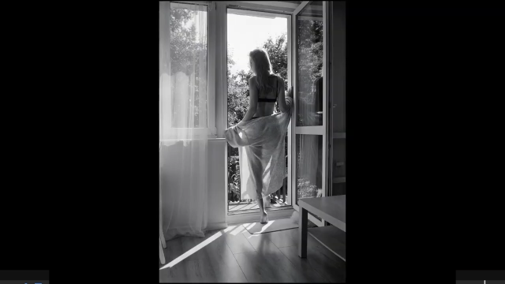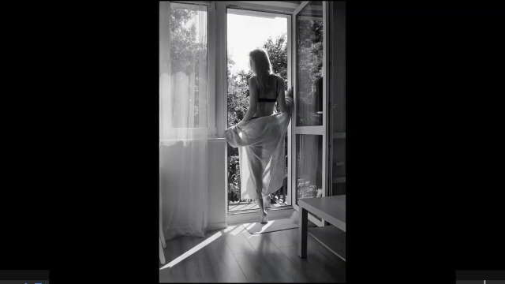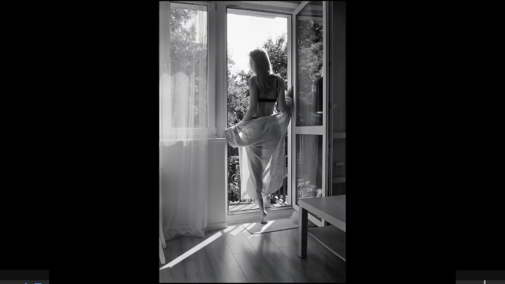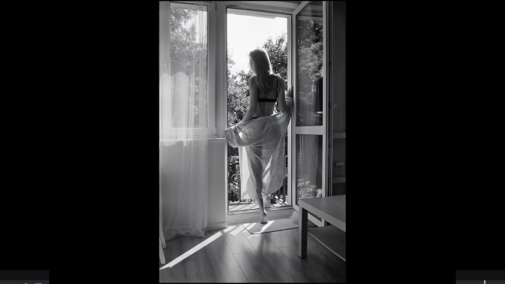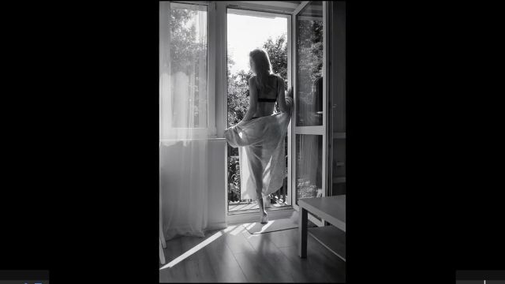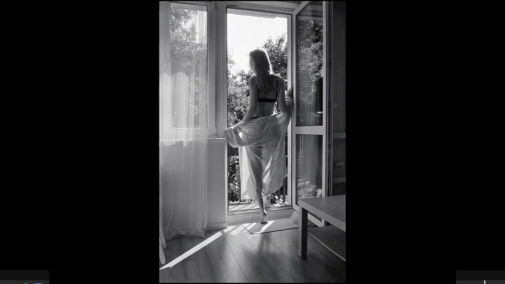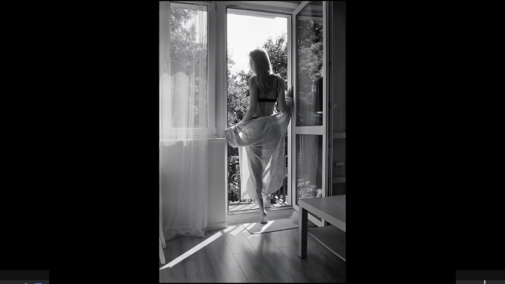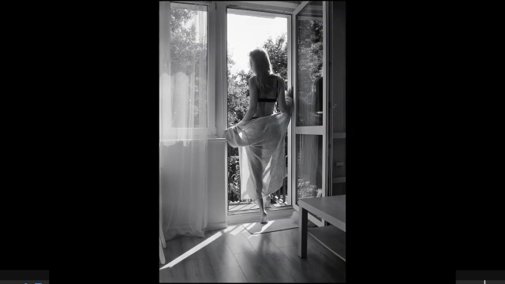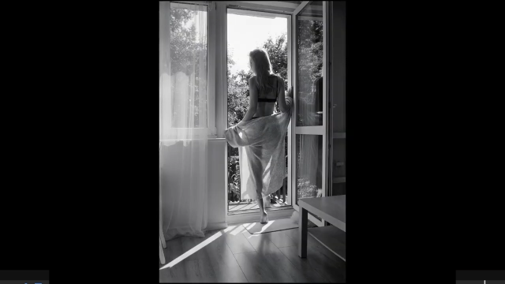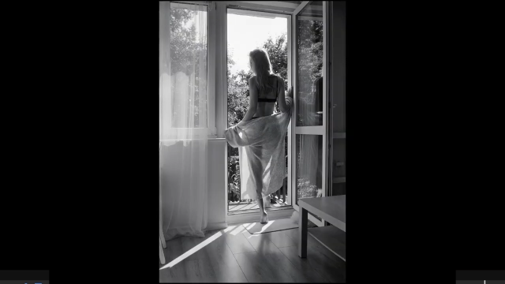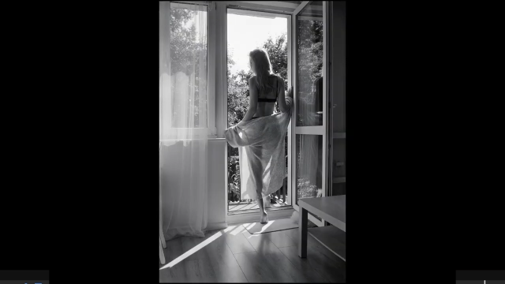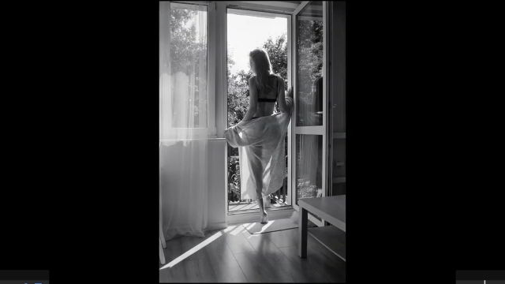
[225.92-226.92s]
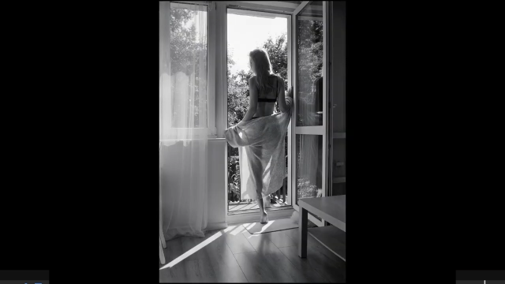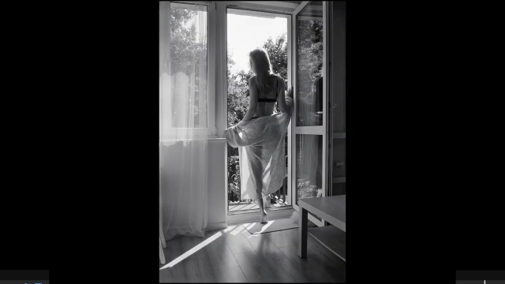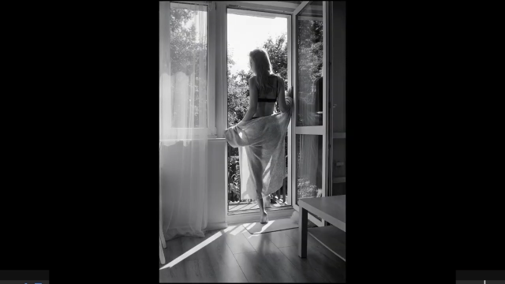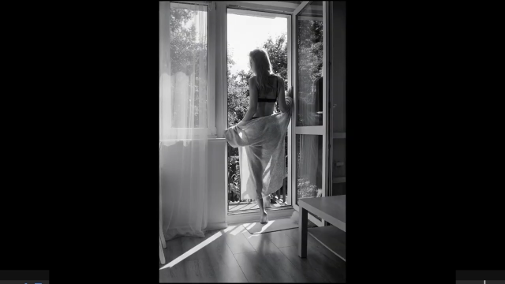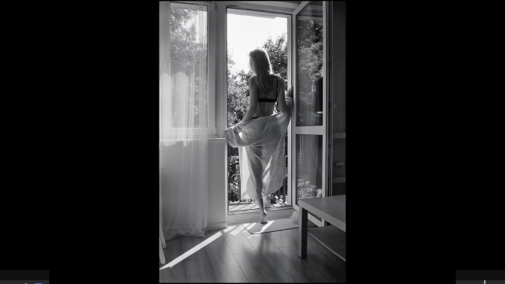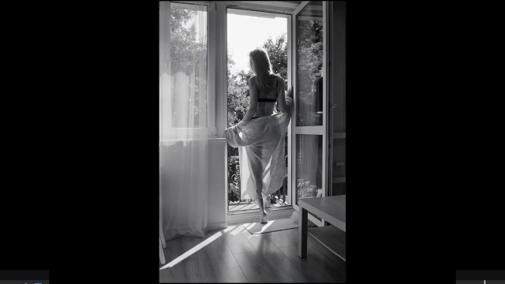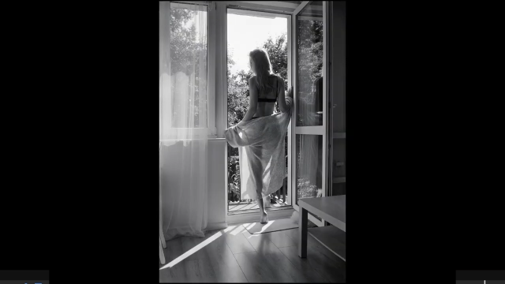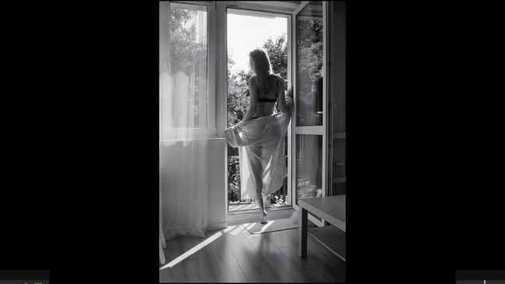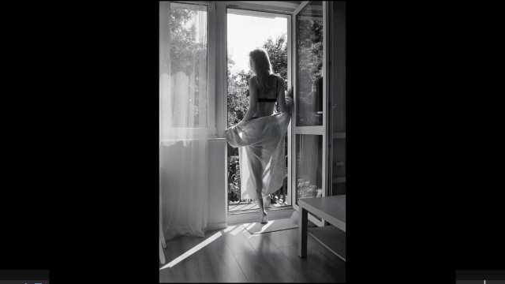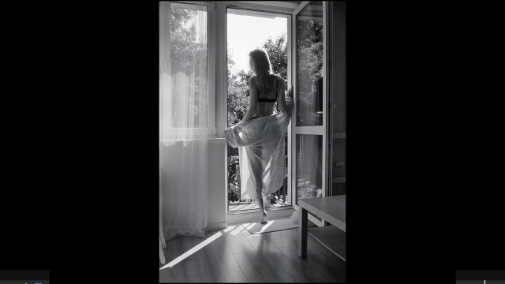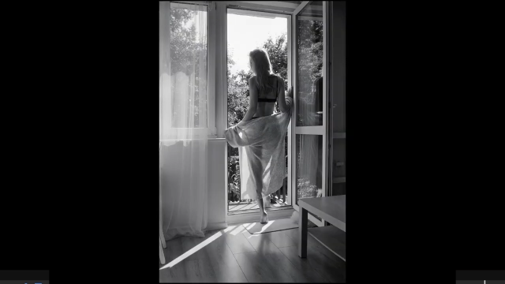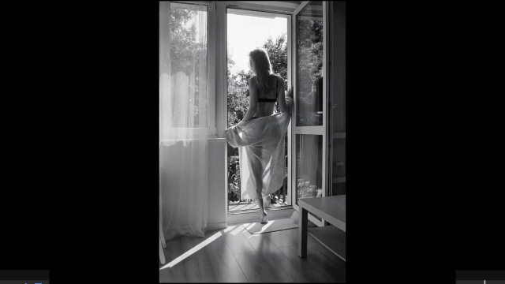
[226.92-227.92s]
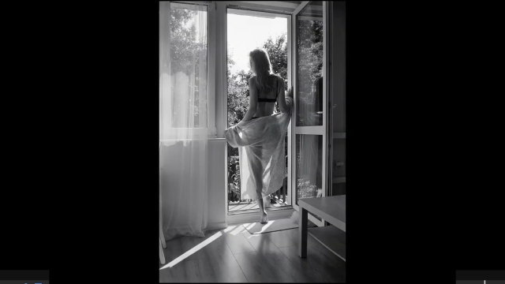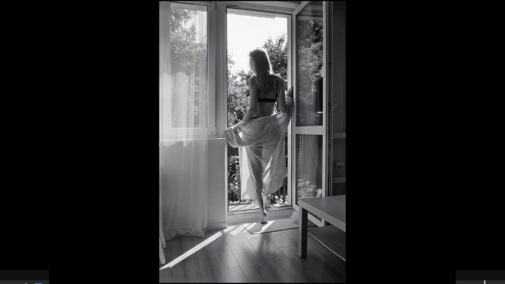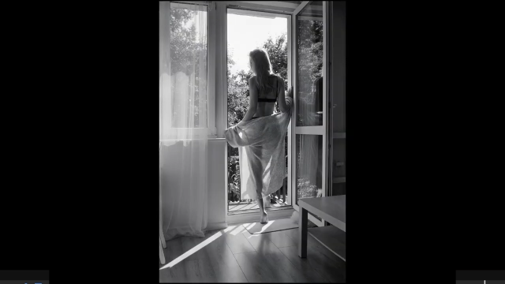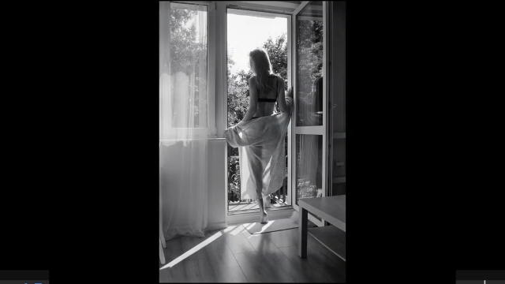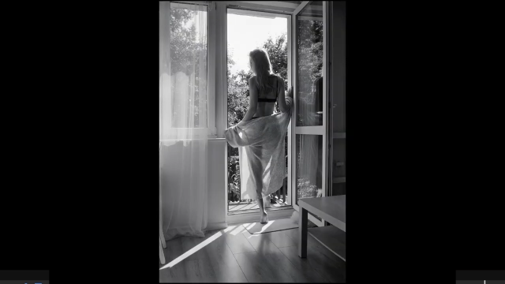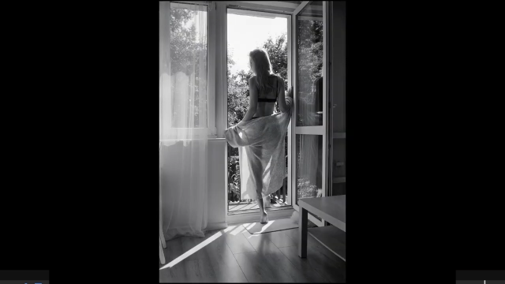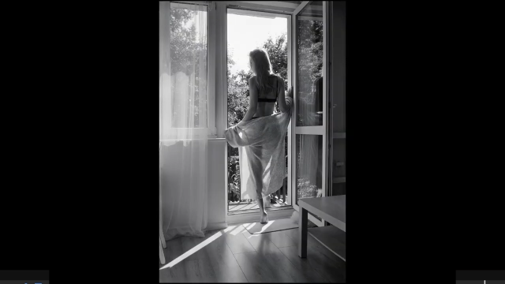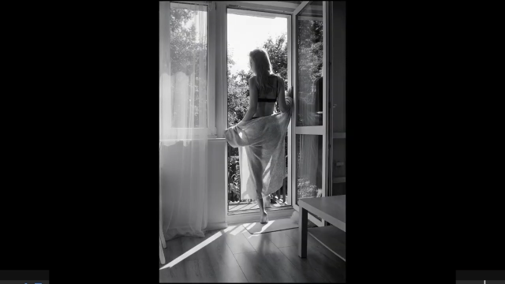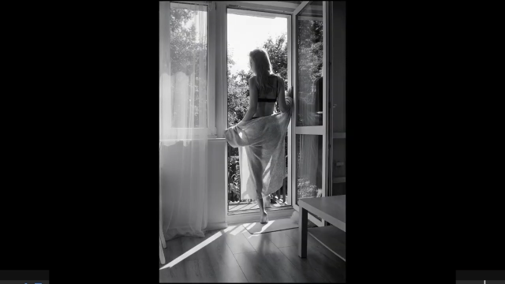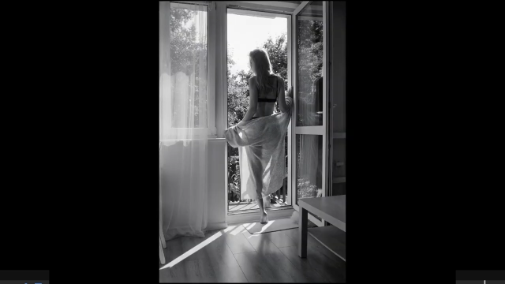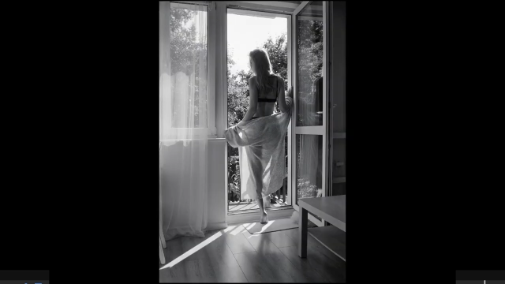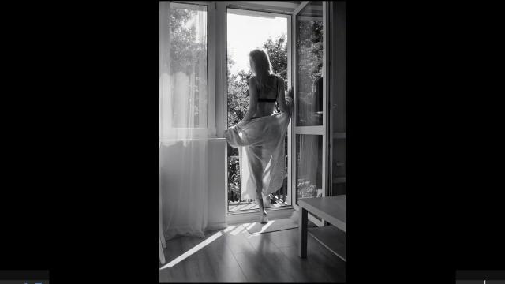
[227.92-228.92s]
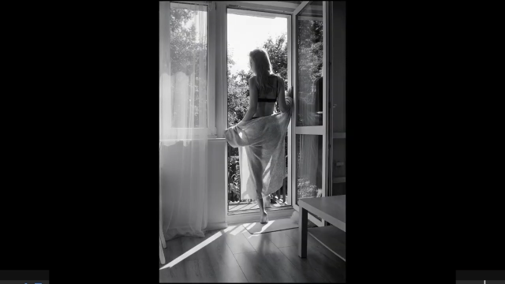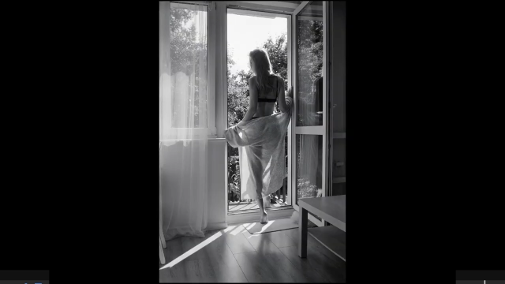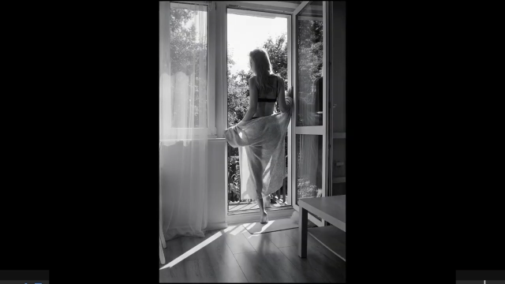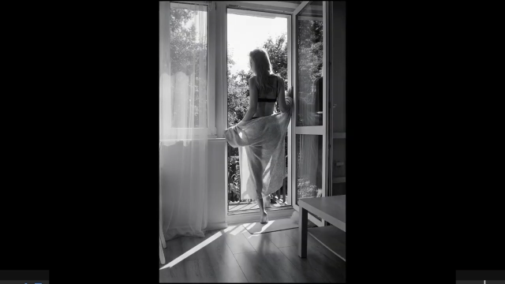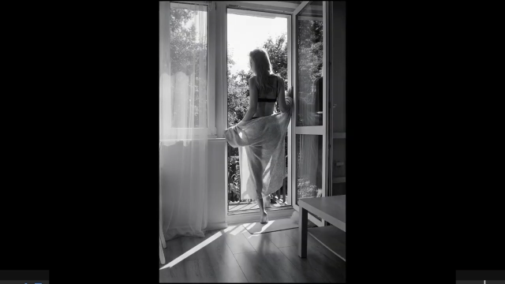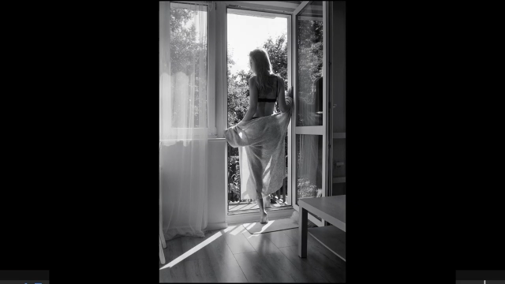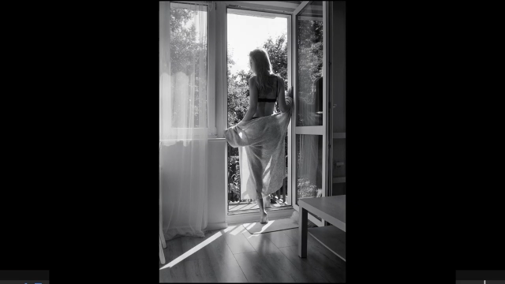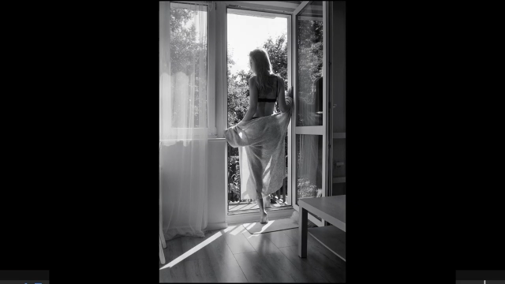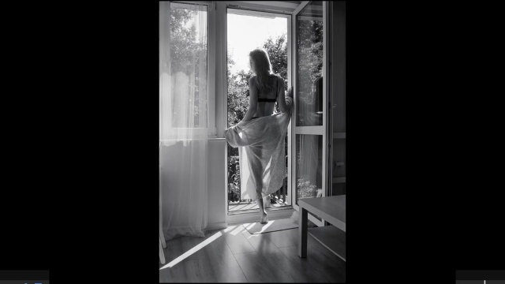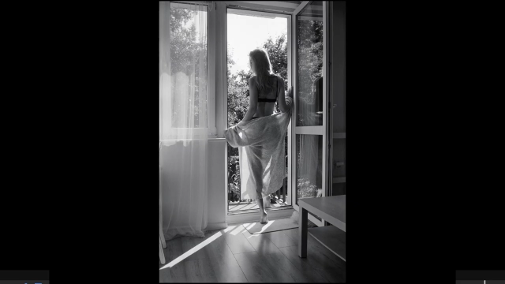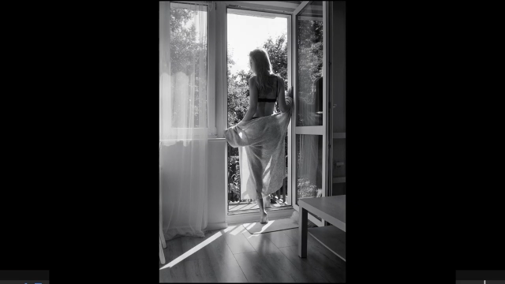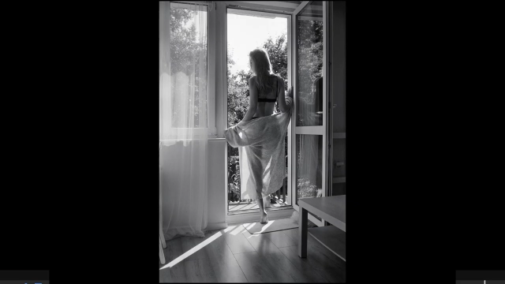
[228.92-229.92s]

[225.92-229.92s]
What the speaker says: (no speaker visible)